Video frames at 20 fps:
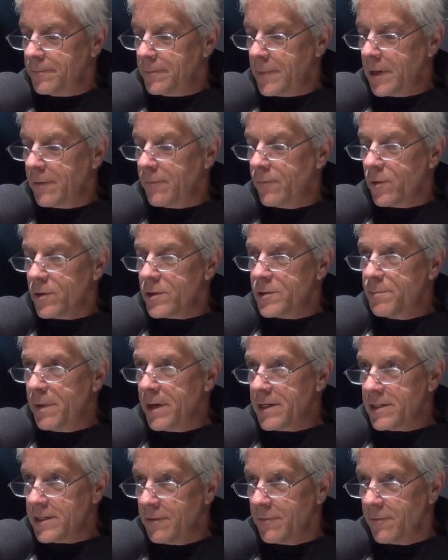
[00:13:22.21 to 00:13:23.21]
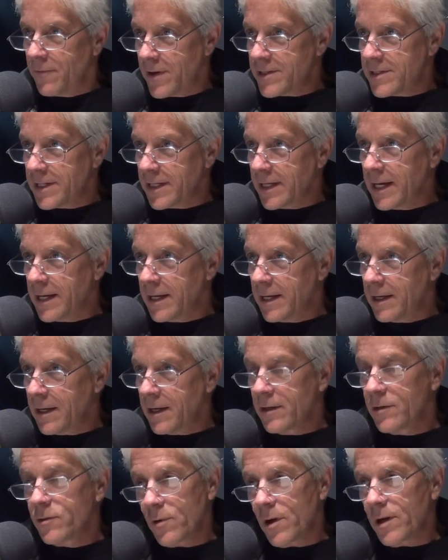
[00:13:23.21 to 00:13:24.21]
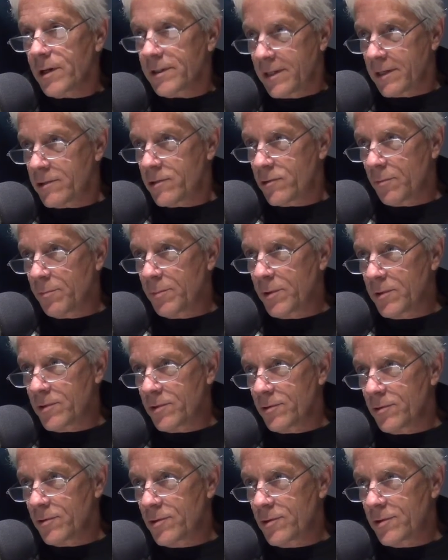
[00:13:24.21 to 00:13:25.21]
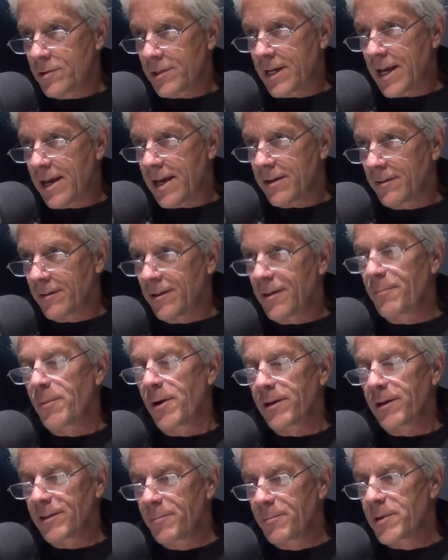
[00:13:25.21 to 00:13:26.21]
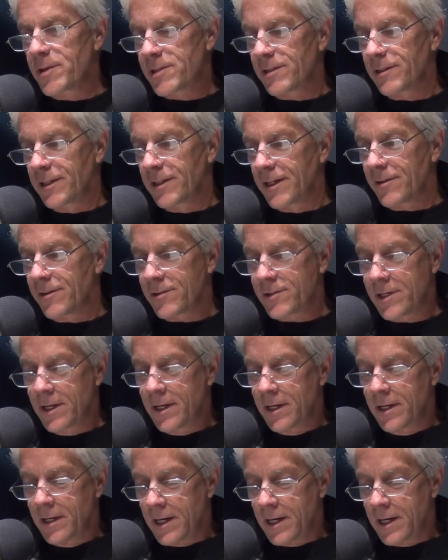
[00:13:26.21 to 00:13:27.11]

Air Force base investigating a drug distribution scandal among the missileers,